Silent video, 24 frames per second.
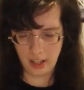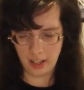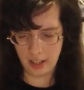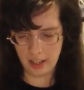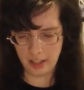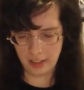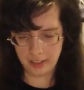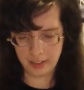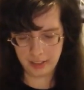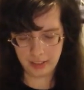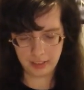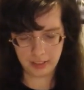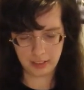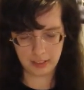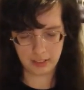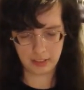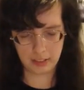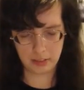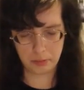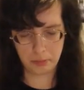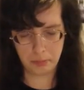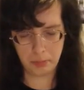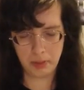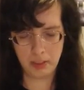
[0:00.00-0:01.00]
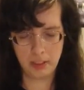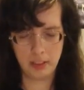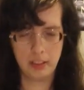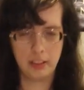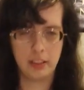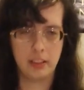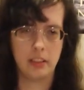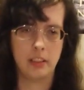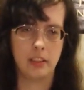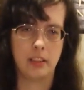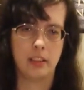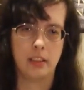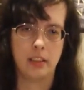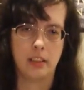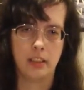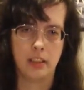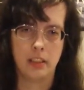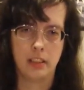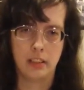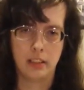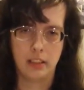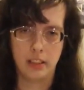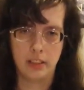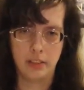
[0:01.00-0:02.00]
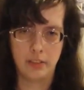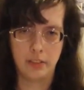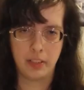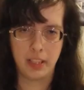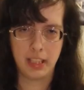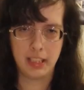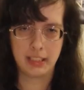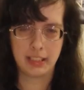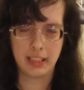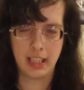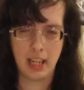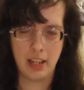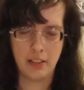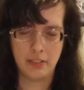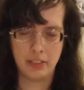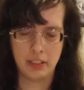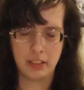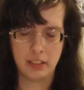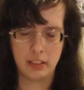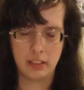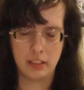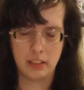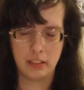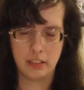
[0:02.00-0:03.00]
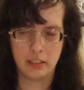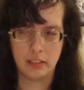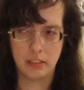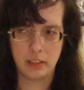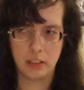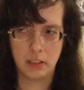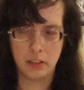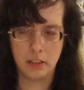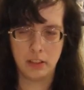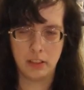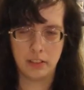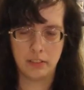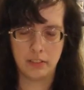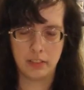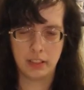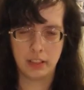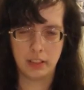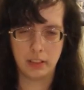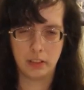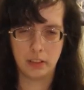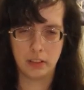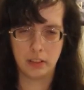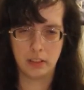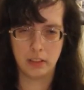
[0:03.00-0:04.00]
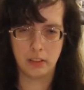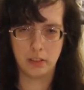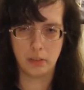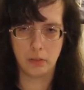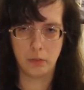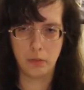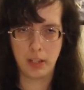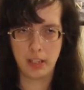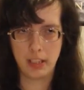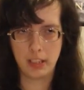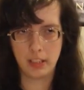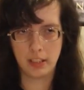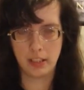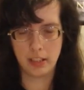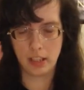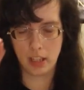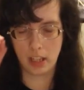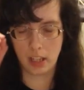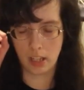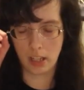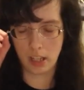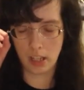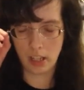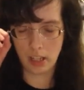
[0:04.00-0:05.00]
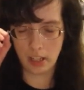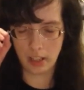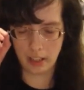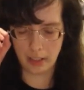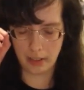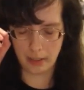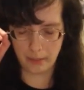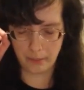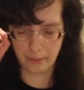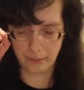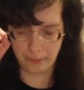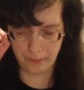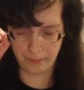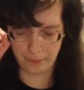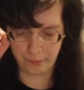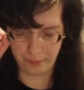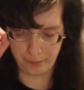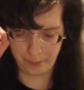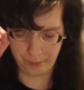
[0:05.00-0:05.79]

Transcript: Uh, this book, if you guys haven't heard of it or read anything online,